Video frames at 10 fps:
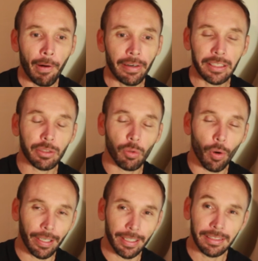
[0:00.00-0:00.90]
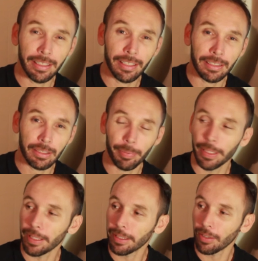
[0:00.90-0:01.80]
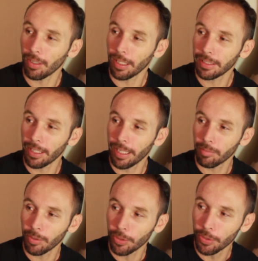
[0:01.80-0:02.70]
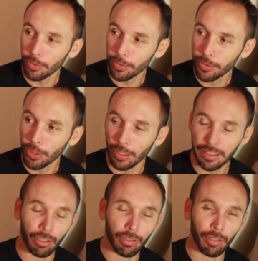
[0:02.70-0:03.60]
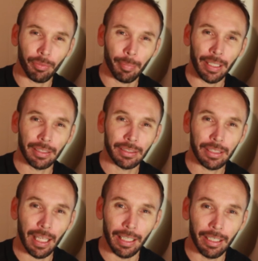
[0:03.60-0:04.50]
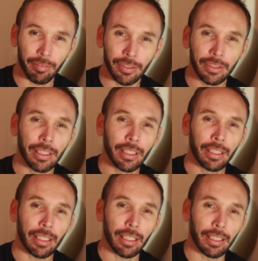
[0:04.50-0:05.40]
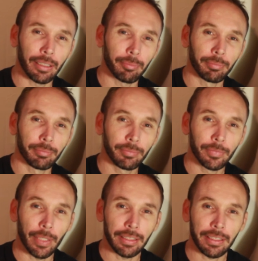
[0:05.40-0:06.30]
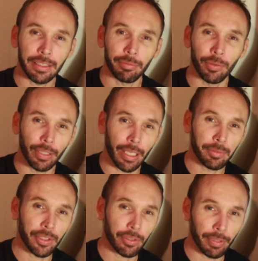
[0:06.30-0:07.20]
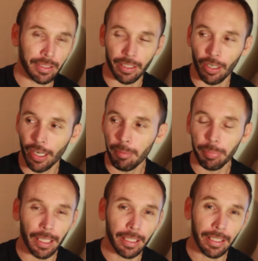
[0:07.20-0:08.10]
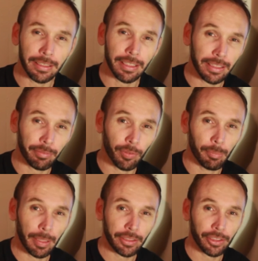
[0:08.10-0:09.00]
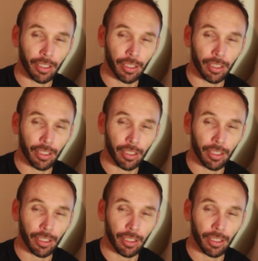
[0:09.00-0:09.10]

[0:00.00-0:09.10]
This is quite easy, this pick. I don't have a huge... I sold off about 11 N64 games just recently. I don't play the N64 much.